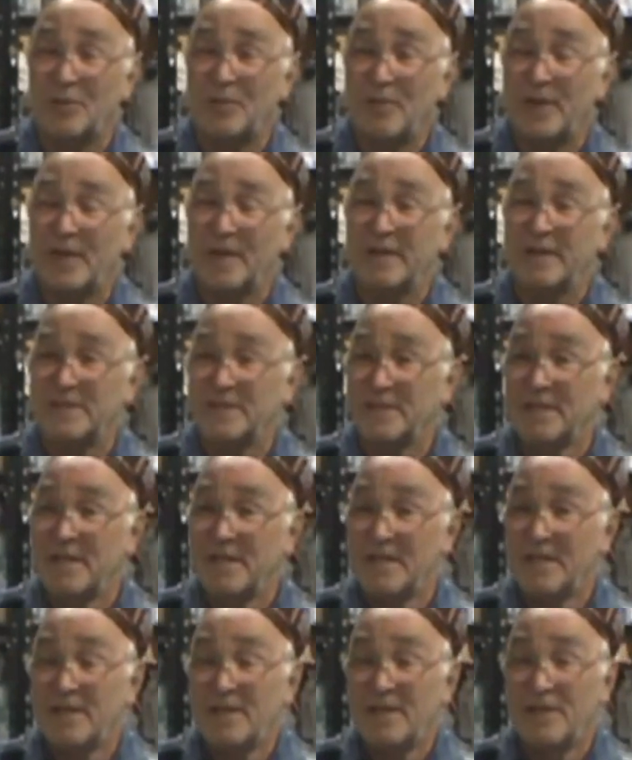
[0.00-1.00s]
parts,
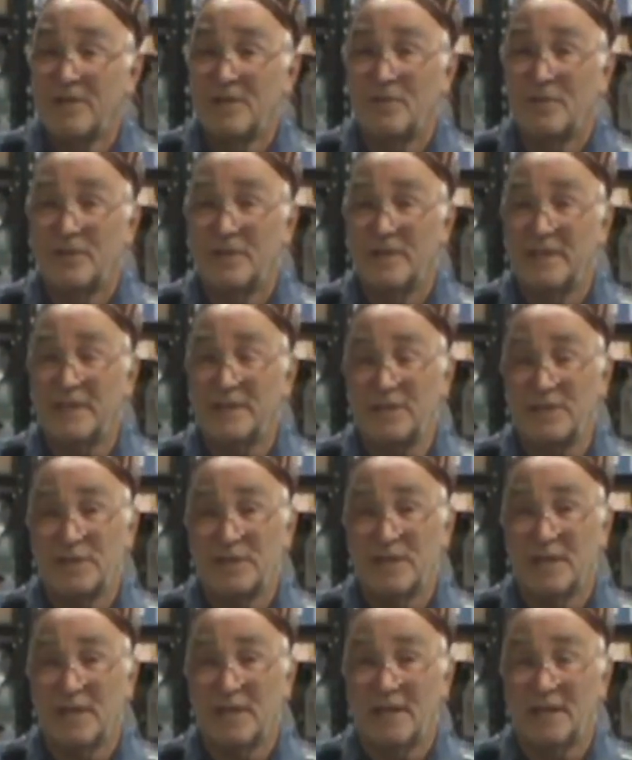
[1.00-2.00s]
which
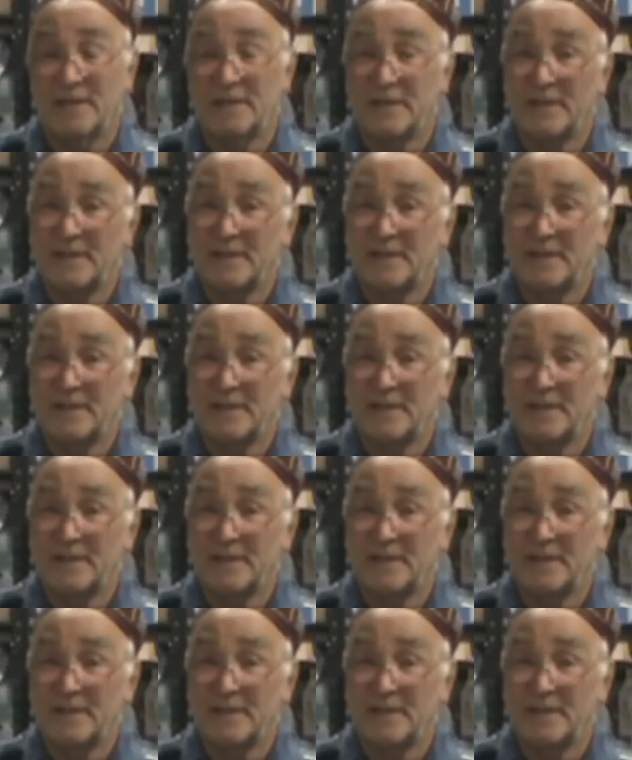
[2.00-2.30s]
uh,